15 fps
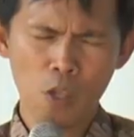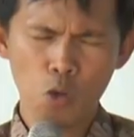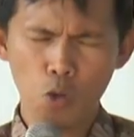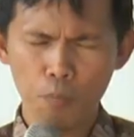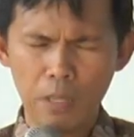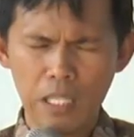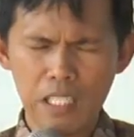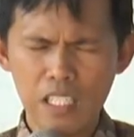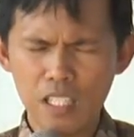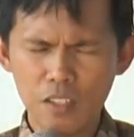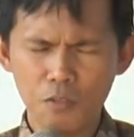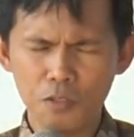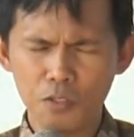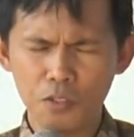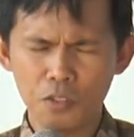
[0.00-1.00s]
who
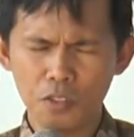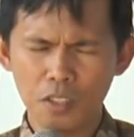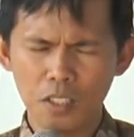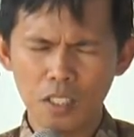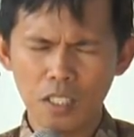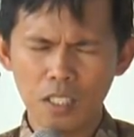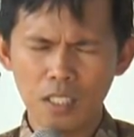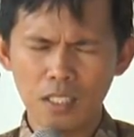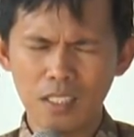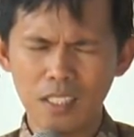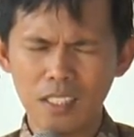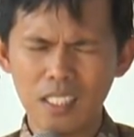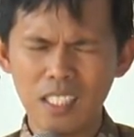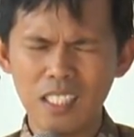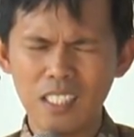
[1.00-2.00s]
believes
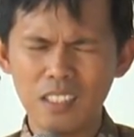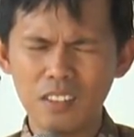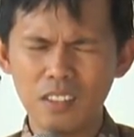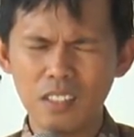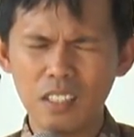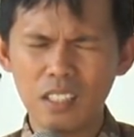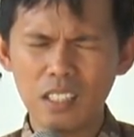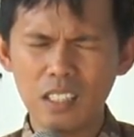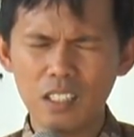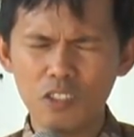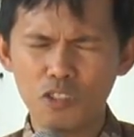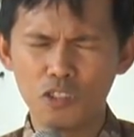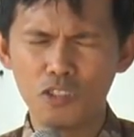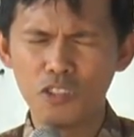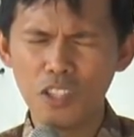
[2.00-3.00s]
that in
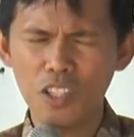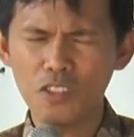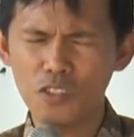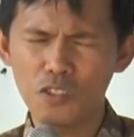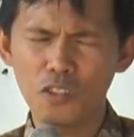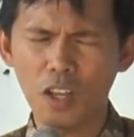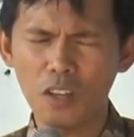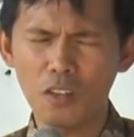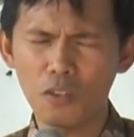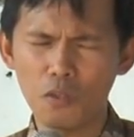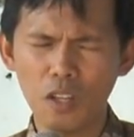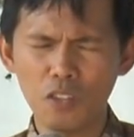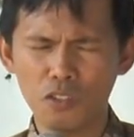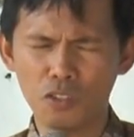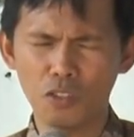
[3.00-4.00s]
this
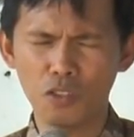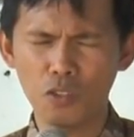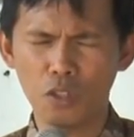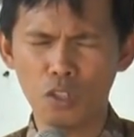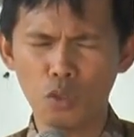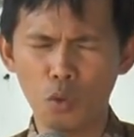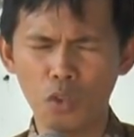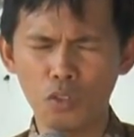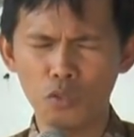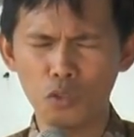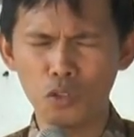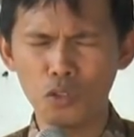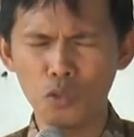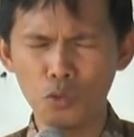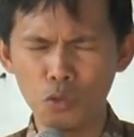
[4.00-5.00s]
generation you are going to
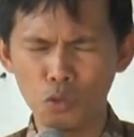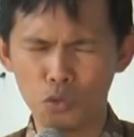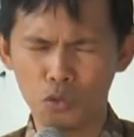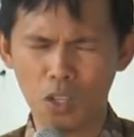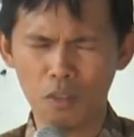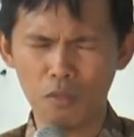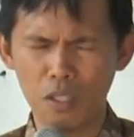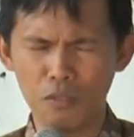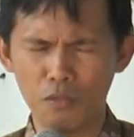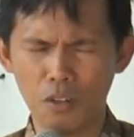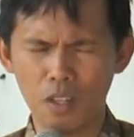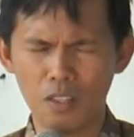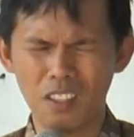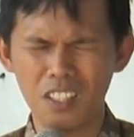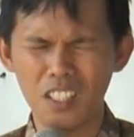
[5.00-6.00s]
use, Heavenly
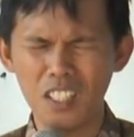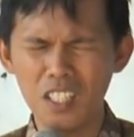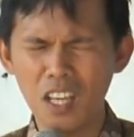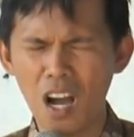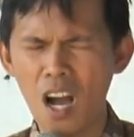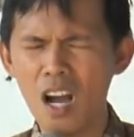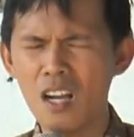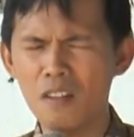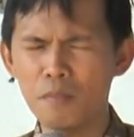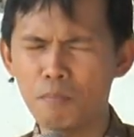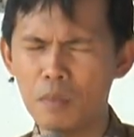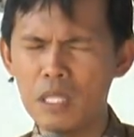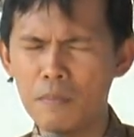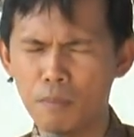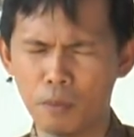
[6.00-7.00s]
Father, young
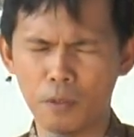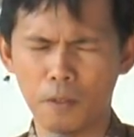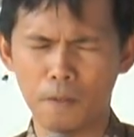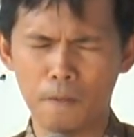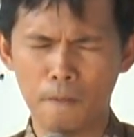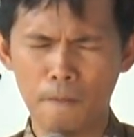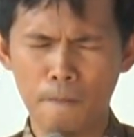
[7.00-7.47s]
people